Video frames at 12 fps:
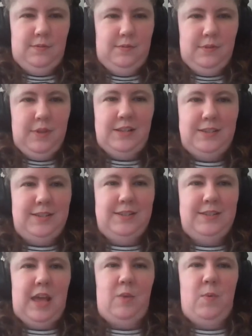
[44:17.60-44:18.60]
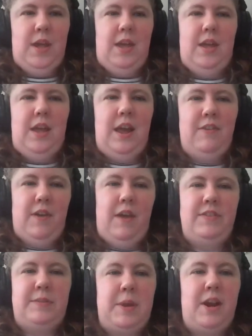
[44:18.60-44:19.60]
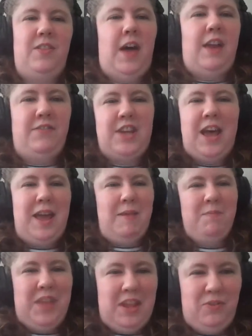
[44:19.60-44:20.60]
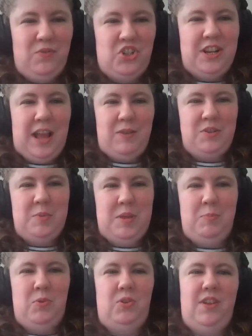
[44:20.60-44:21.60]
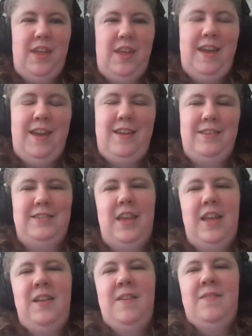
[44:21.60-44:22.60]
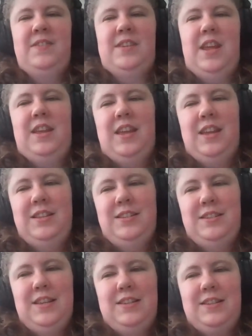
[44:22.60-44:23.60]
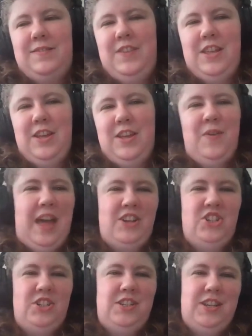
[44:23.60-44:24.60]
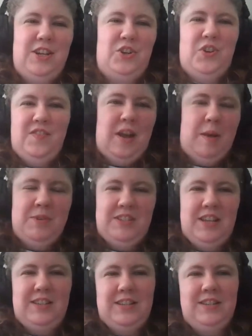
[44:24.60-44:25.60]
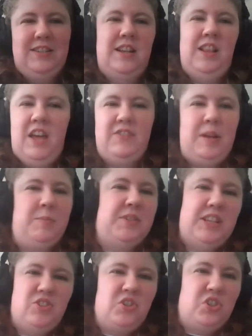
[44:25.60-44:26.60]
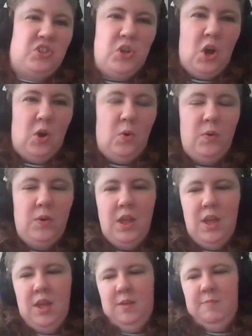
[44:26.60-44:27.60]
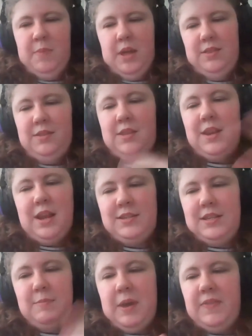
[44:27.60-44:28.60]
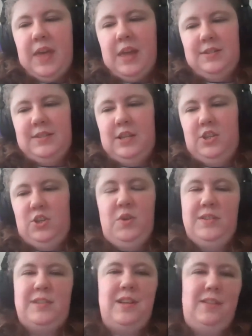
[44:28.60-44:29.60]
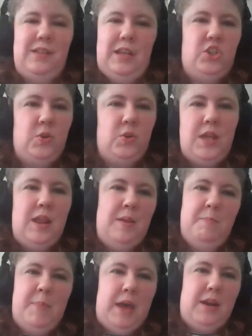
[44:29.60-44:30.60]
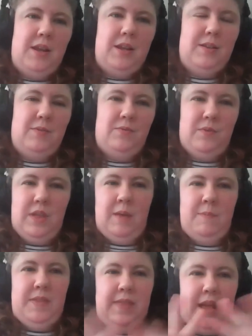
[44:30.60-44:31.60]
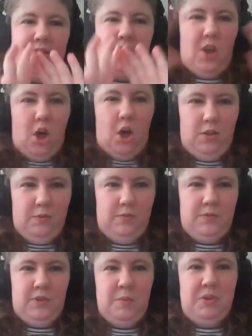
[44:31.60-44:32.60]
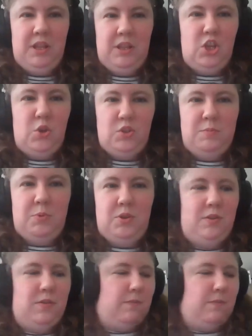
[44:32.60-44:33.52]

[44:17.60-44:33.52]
licensed that way and I've, I've spent a lot of time like reaching out to people and saying is this video actually a creative commons license and a lot of times the answer is no but the nice thing about that is like you can still link to it and embed it i mean that's all completely usable